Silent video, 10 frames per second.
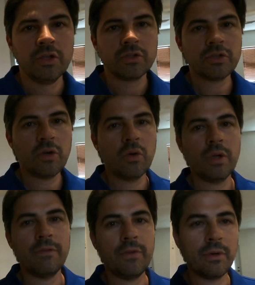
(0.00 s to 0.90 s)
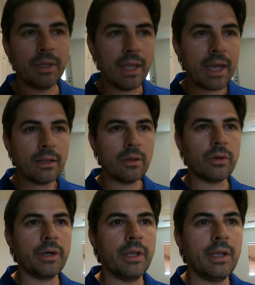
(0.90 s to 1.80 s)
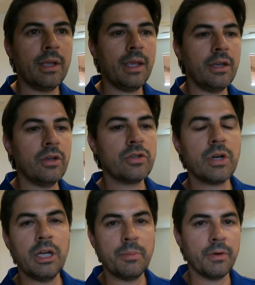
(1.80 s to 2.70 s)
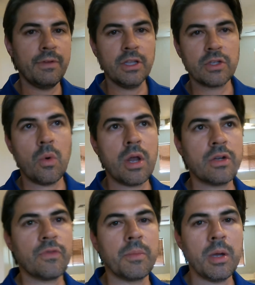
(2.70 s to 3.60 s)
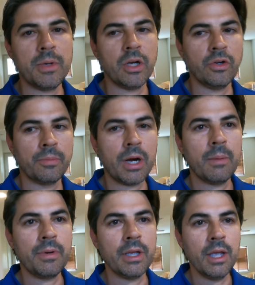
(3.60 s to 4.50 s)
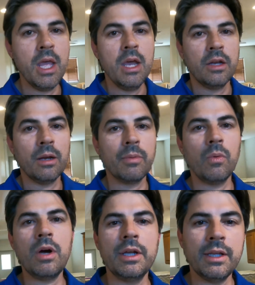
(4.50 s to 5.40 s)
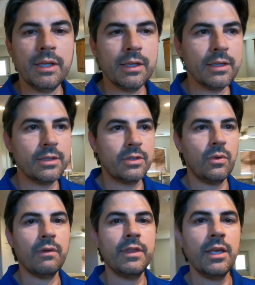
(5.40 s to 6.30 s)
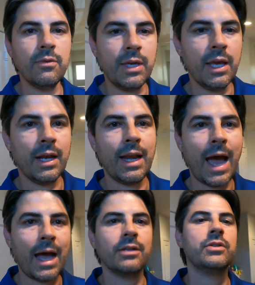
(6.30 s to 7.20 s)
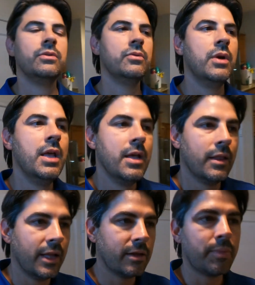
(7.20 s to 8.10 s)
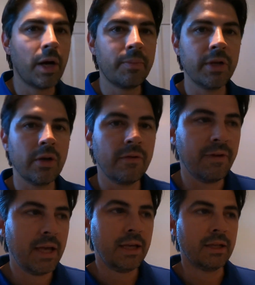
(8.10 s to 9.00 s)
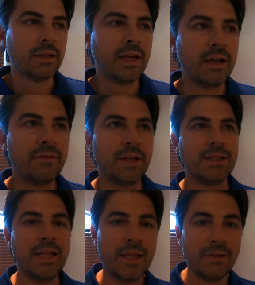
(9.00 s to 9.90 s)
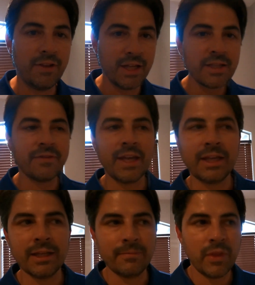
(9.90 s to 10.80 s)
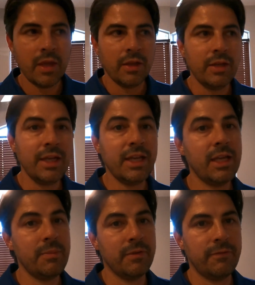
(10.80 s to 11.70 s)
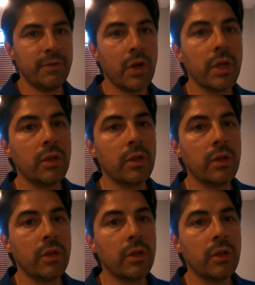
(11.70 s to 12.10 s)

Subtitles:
So if you're a landlord and you're trying to prevent squatters from coming on your property, number one is do everything you can not to let the property go vacant. And if it is vacant, you need to keep a very